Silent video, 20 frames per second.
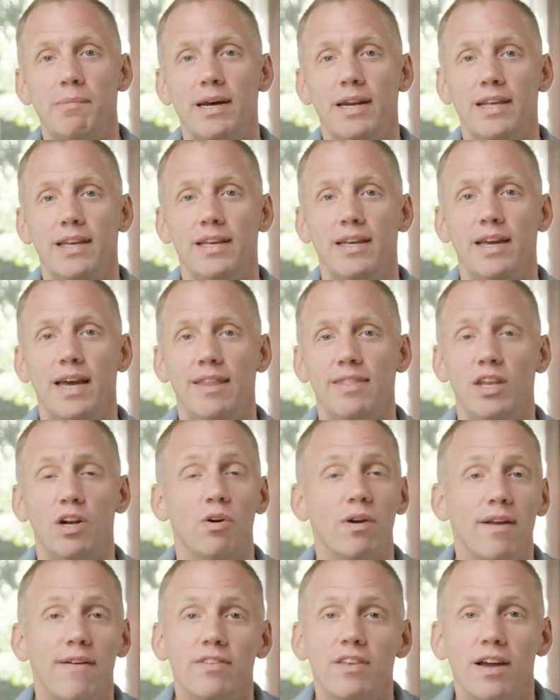of money, and they
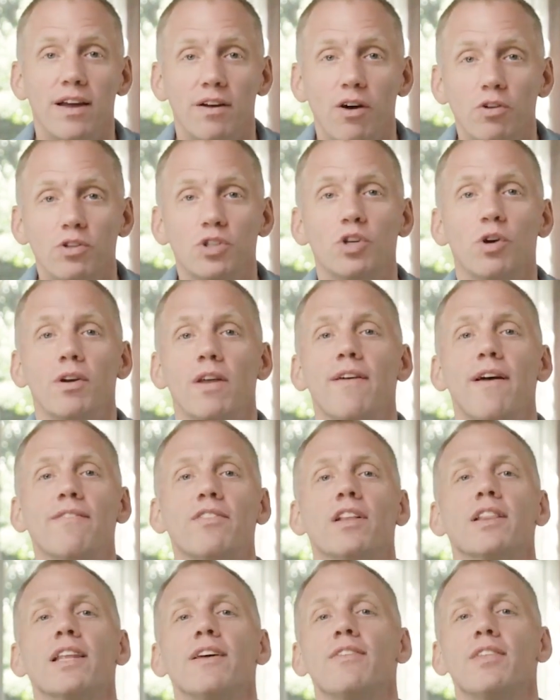don't even
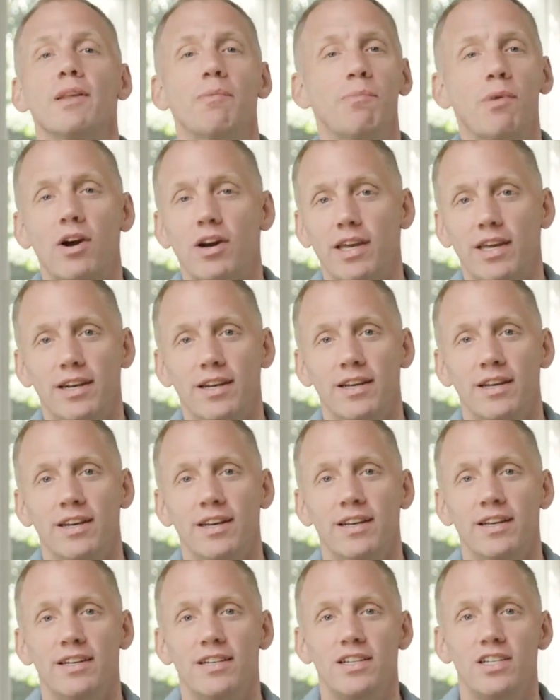have to live in the market.
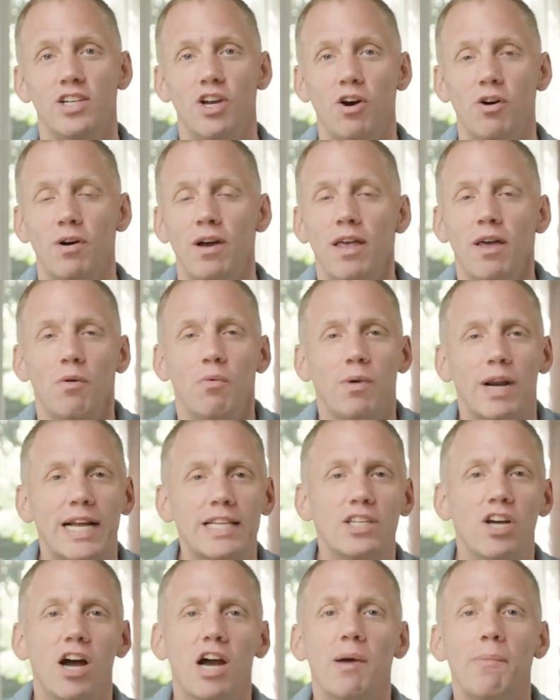So when I
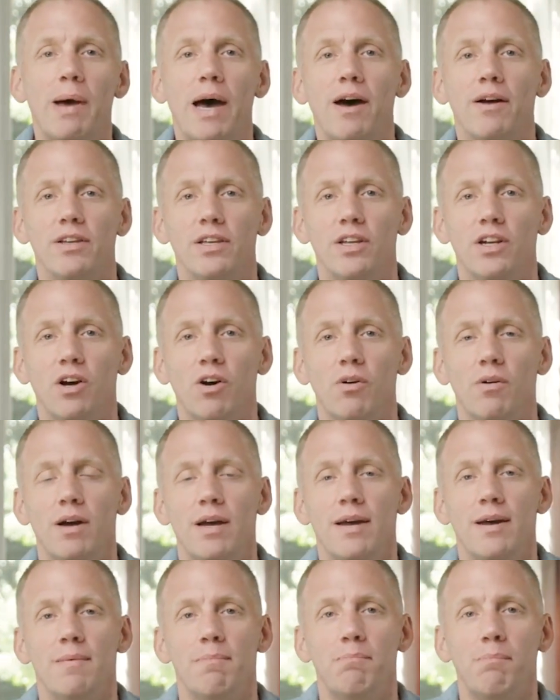talk about,
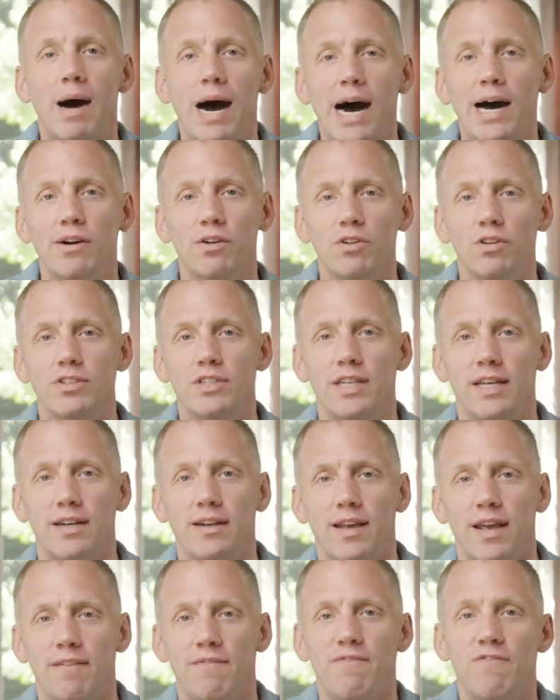models
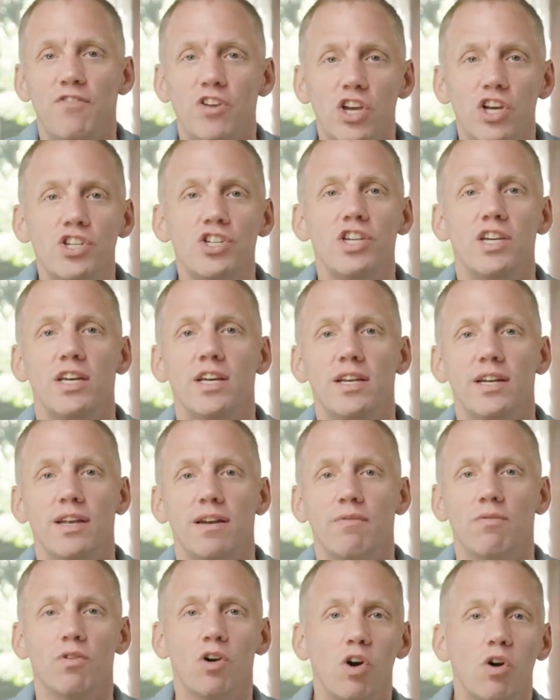and vision
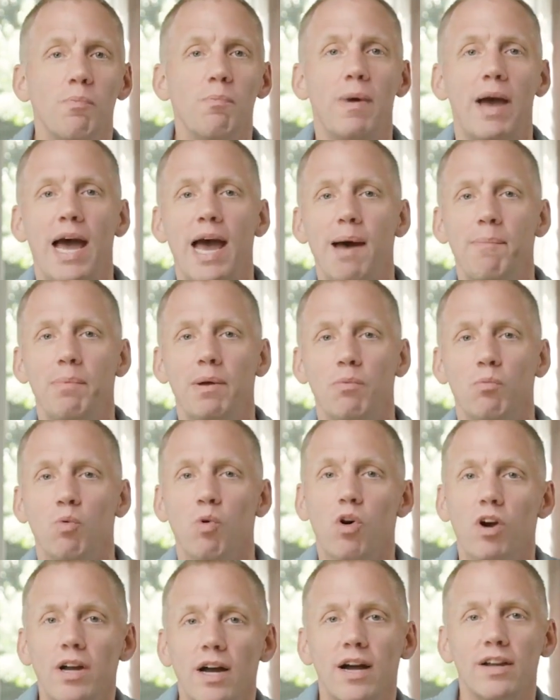and roadmap and
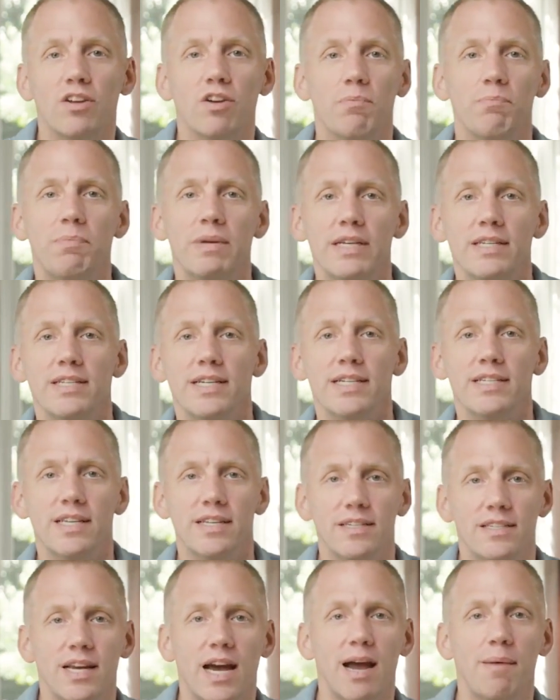work on your business
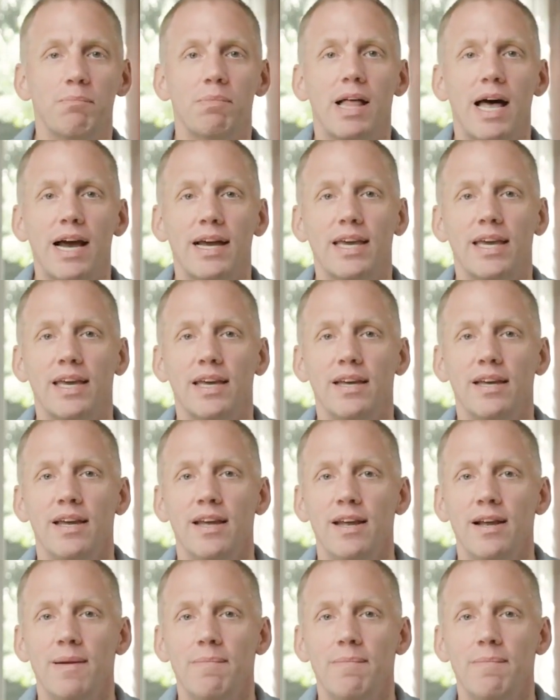and time blocking,